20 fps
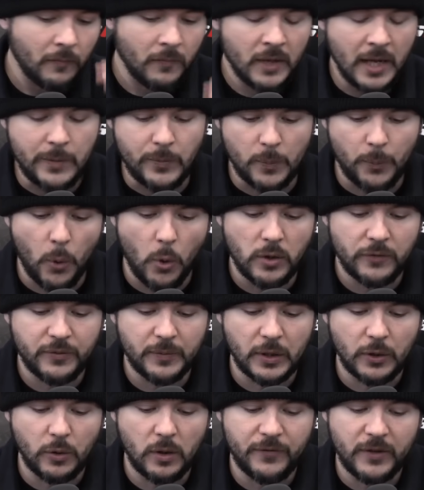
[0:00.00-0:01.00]
and reported from
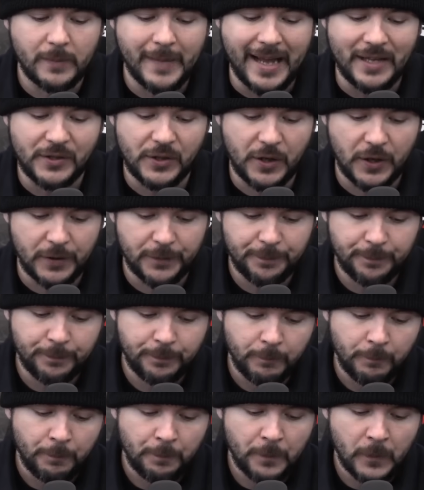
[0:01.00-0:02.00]
the horrific massacre.
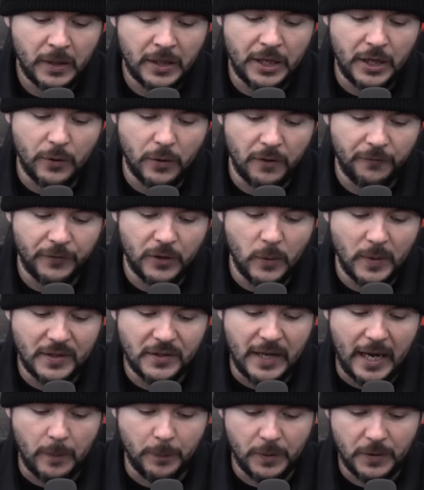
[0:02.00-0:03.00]
Here are a few
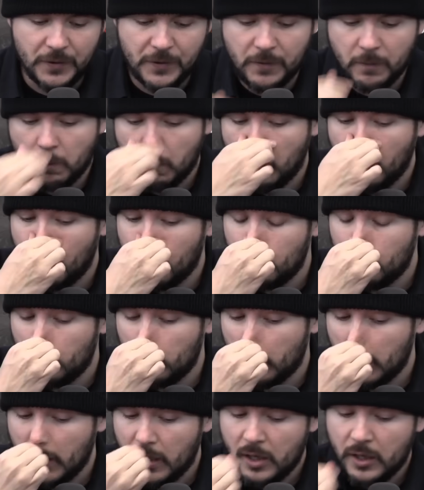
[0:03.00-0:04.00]
examples.
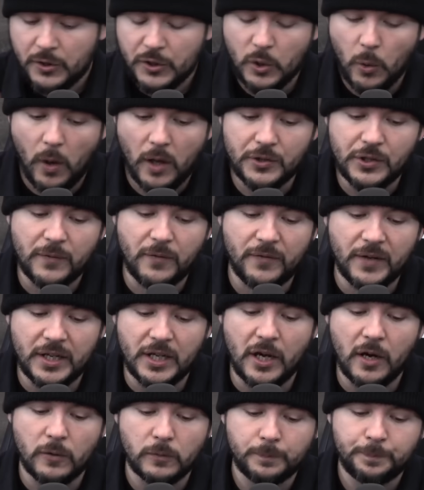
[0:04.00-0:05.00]
You also have a
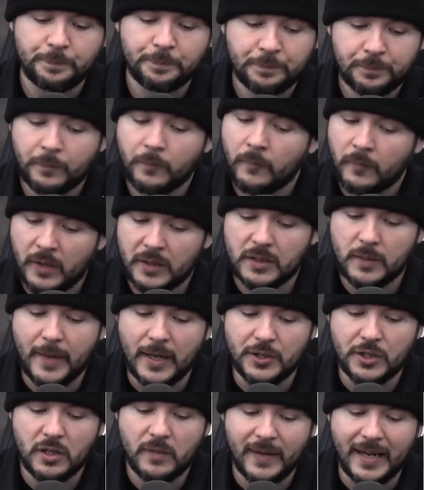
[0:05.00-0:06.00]
video, as I
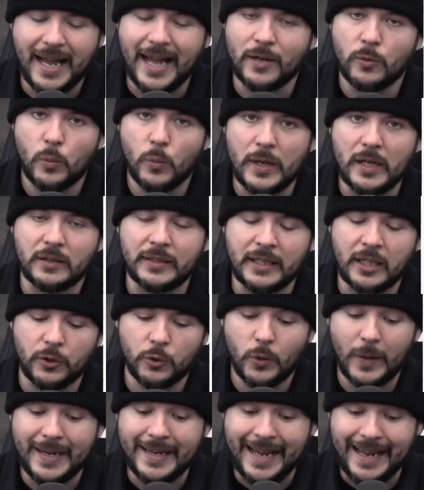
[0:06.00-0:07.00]
mentioned, of a guy wielding a
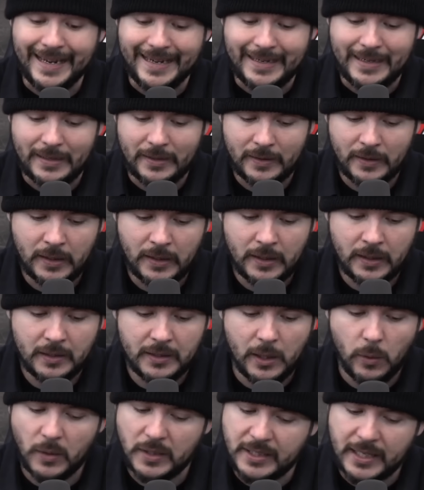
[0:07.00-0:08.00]
grenade.
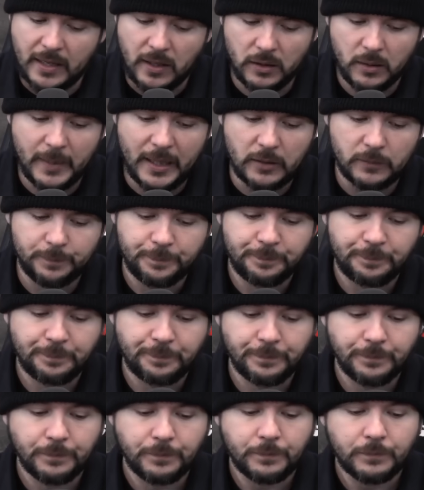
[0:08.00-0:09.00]
Now, what's that all about?
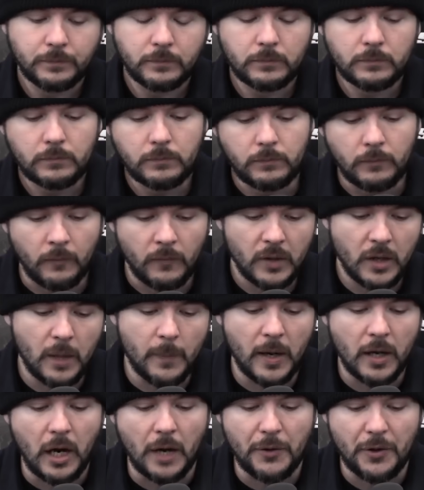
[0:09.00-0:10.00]

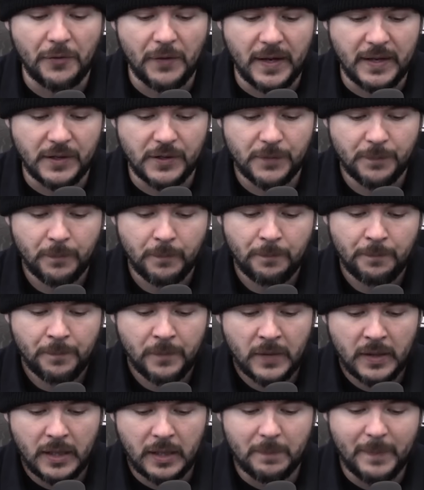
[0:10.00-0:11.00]
Among other things,
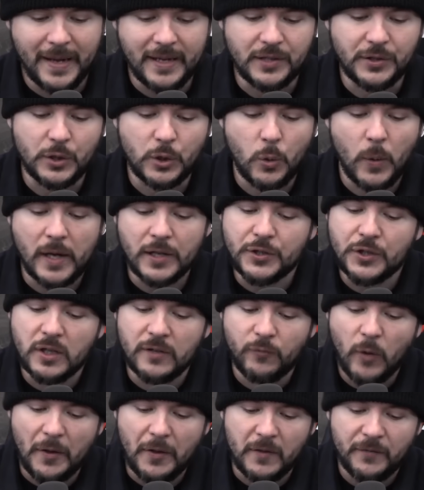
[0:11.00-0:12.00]
it begs the question
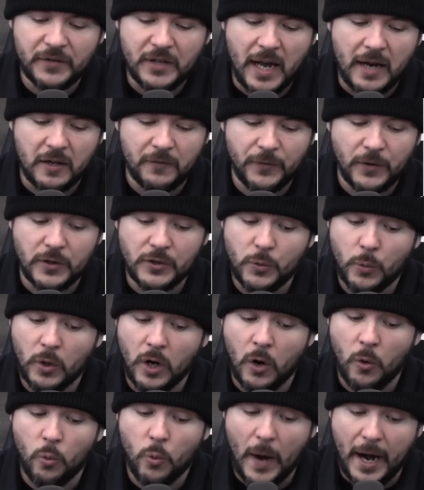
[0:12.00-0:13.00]
of whether the photographers were
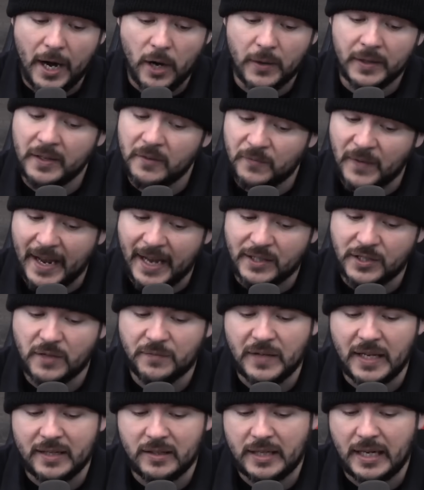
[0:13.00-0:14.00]
aware in advance of
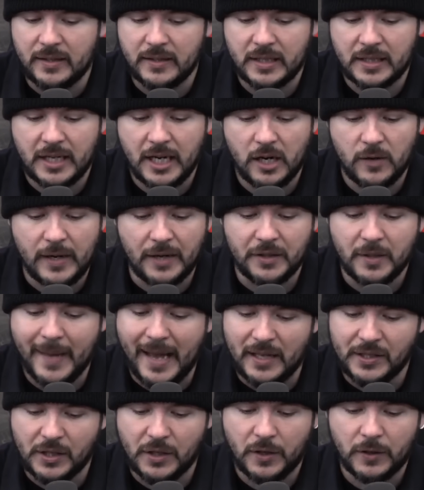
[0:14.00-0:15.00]
the intent to carry out the
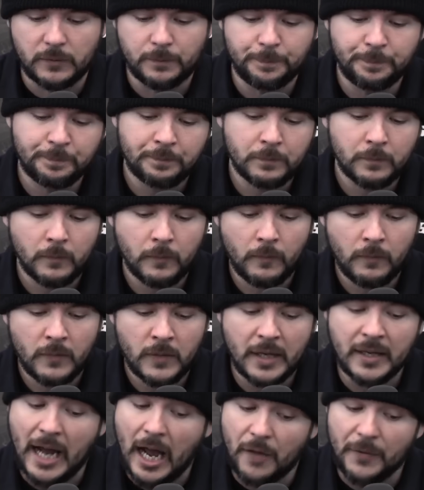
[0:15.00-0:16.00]
massacre
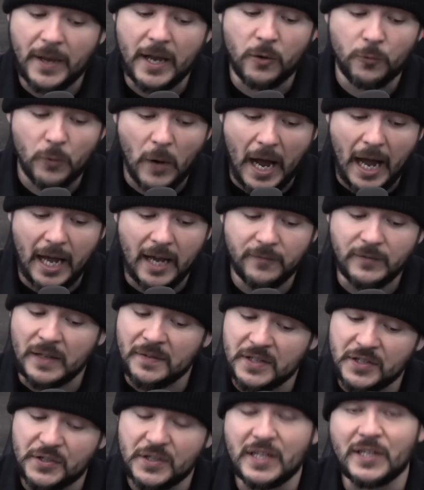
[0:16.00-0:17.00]
and how they arrived on
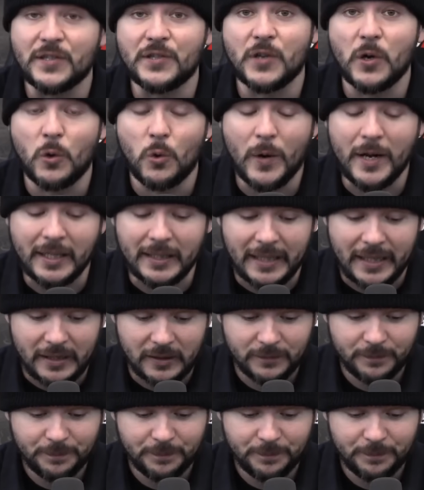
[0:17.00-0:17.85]
the scene so quickly.